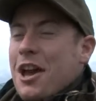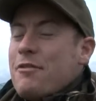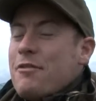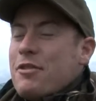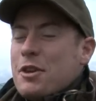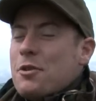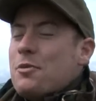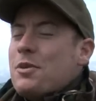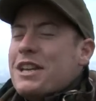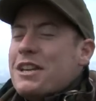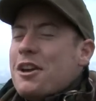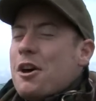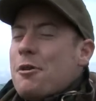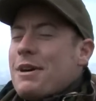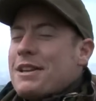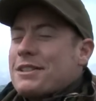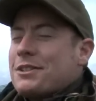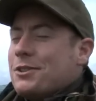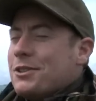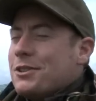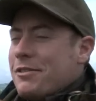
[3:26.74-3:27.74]
know, everything we know
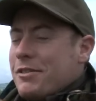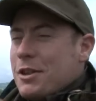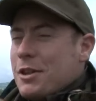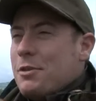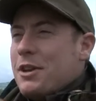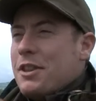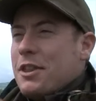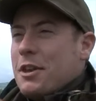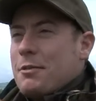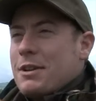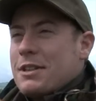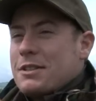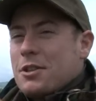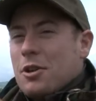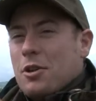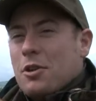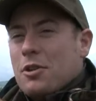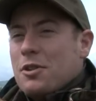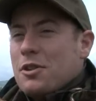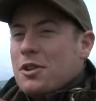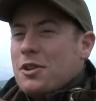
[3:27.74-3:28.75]
about Scotland, everything we think about
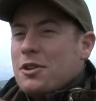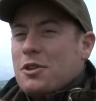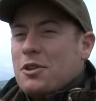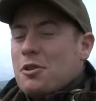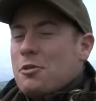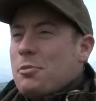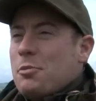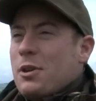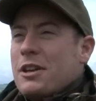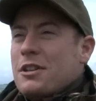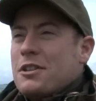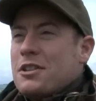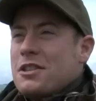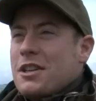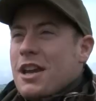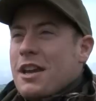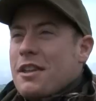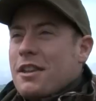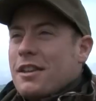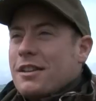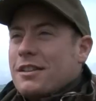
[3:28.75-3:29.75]
Scotland, the Europeans
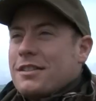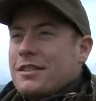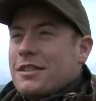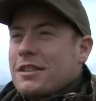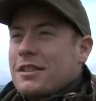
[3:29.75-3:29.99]
share that